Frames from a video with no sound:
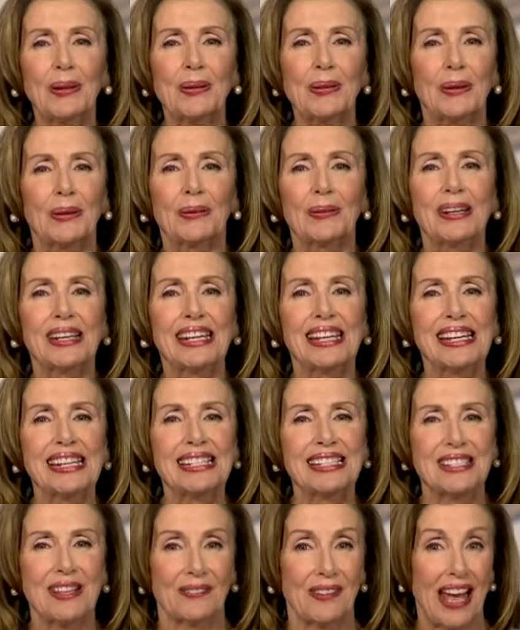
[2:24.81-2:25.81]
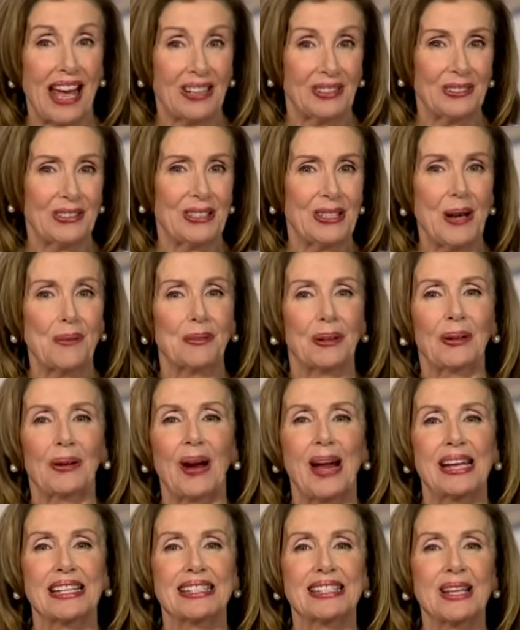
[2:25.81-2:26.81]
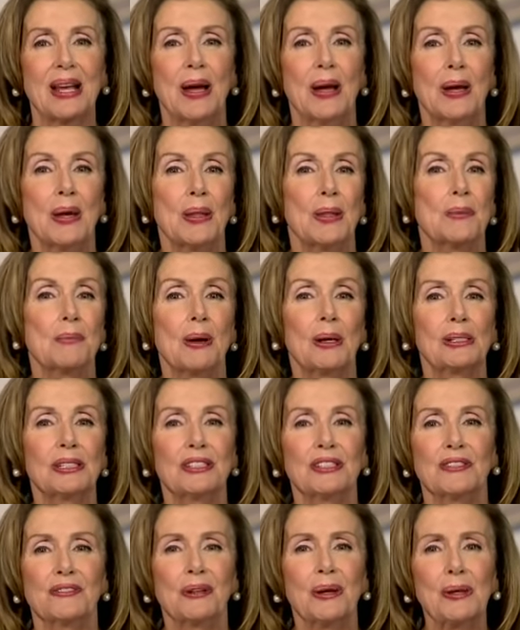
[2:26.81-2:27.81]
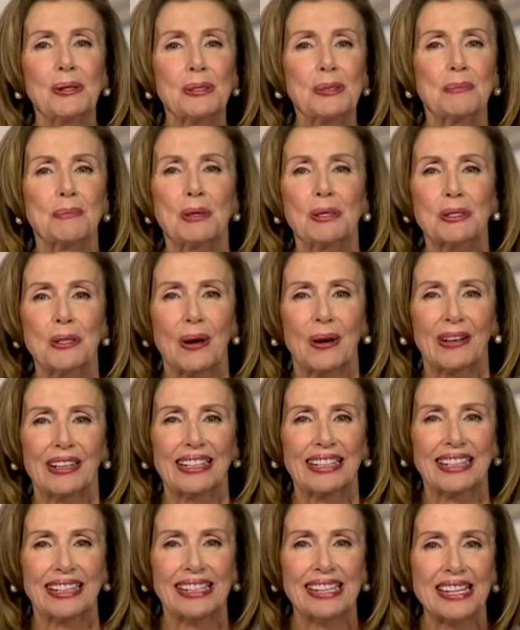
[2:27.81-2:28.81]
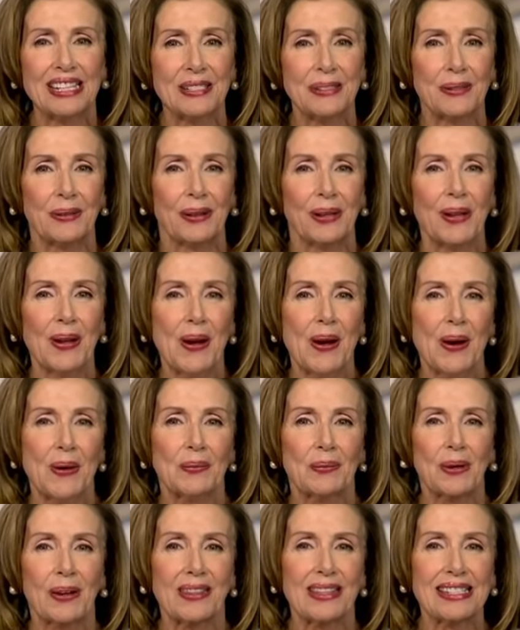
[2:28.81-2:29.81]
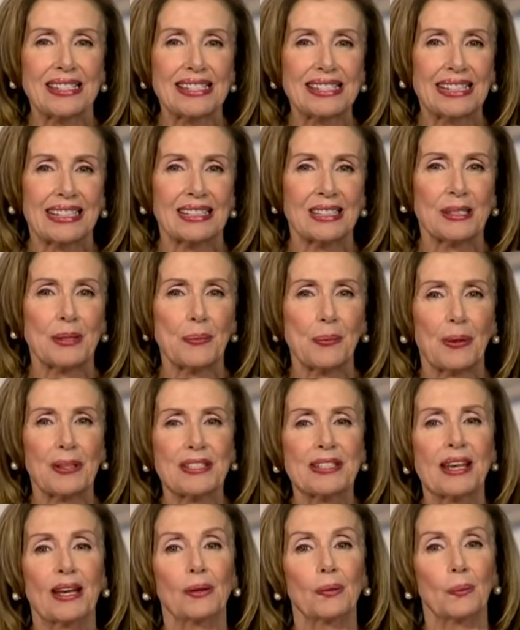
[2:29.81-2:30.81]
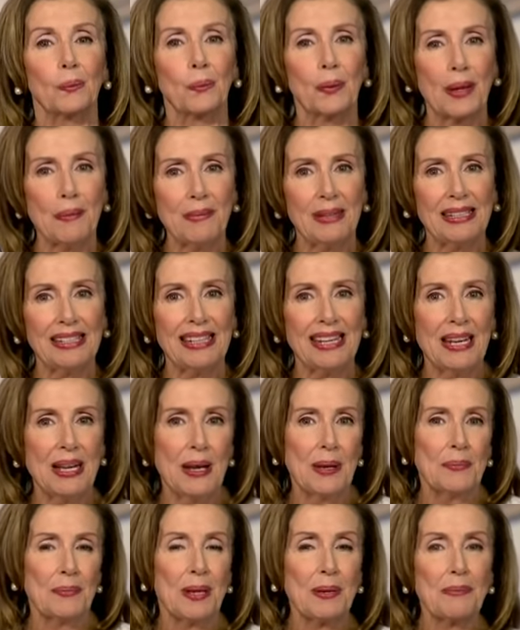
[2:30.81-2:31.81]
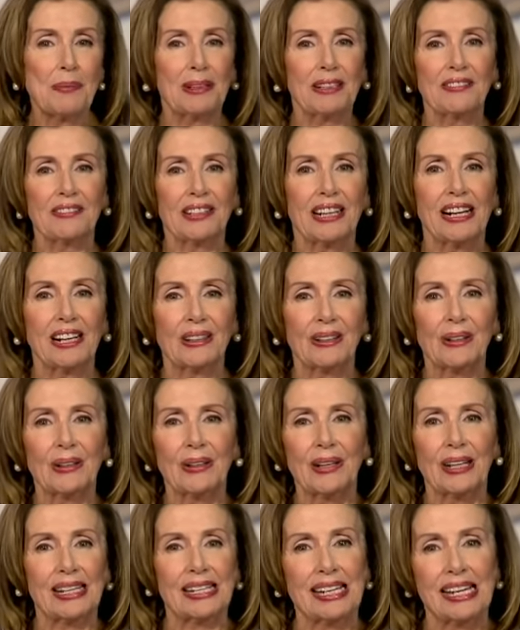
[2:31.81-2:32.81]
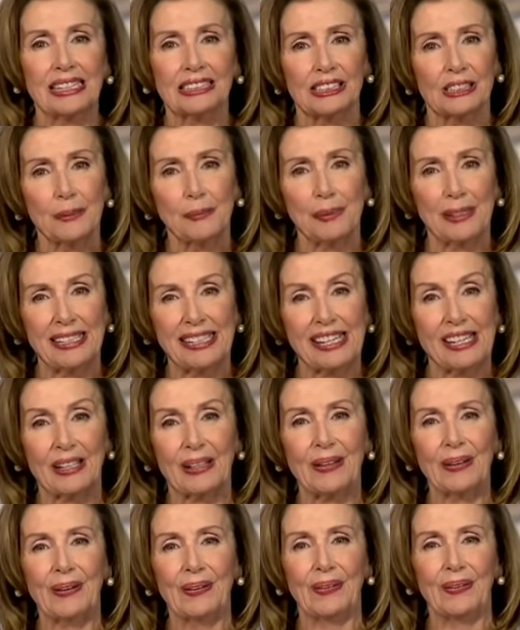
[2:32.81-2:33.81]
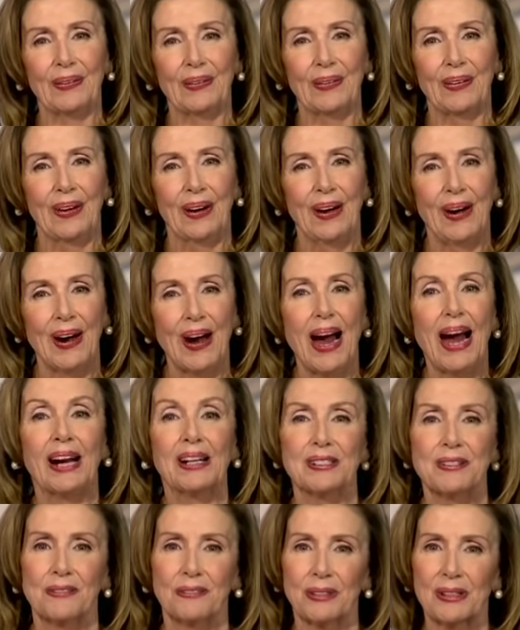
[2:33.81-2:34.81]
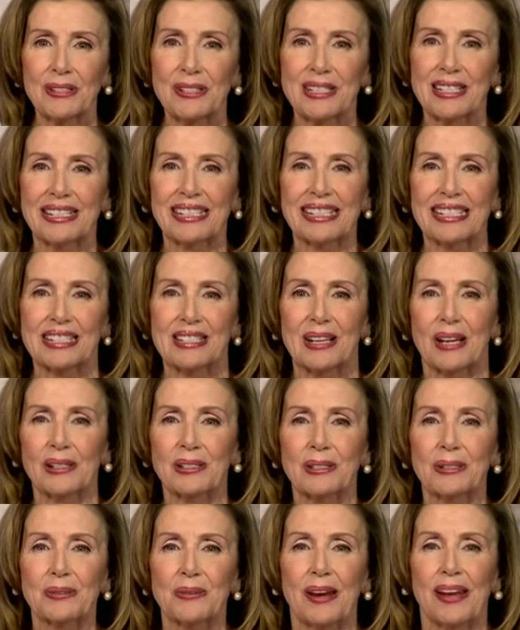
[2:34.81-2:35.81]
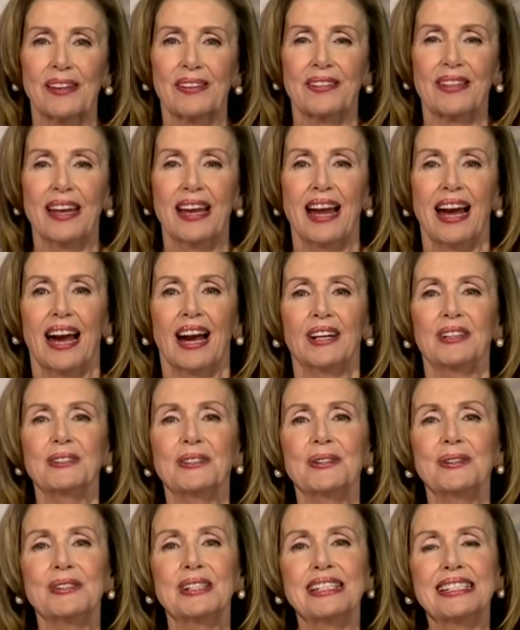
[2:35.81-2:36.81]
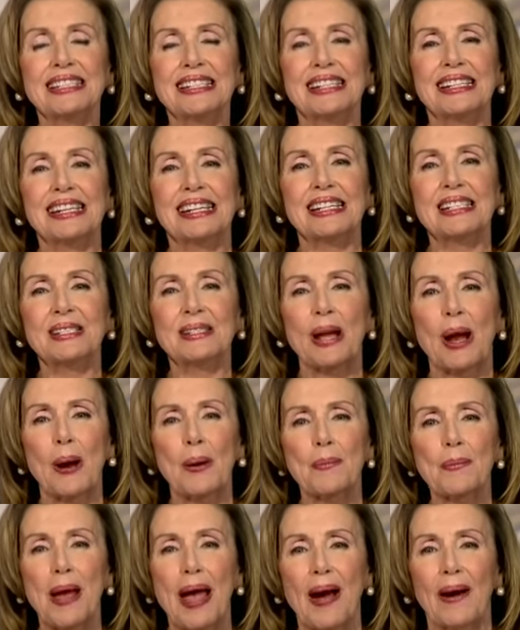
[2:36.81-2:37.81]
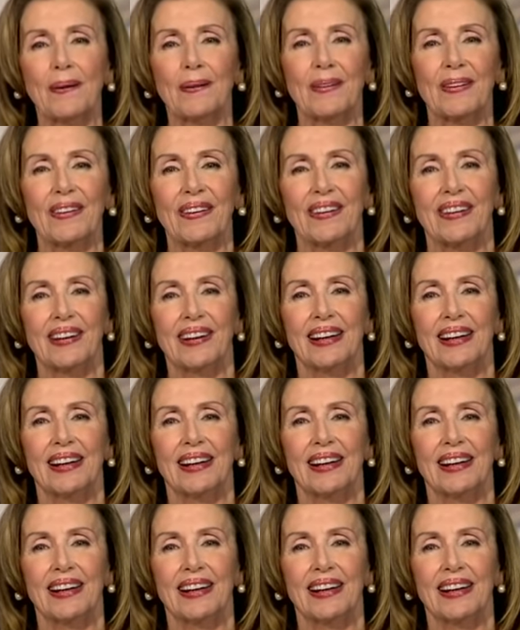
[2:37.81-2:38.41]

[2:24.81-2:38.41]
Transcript: you Pelosi. the greetings of House Democrats, the most diverse majority in history, more than 60% women, people of color, and LGBTQ. Our diversity is our strength, our unity is our power.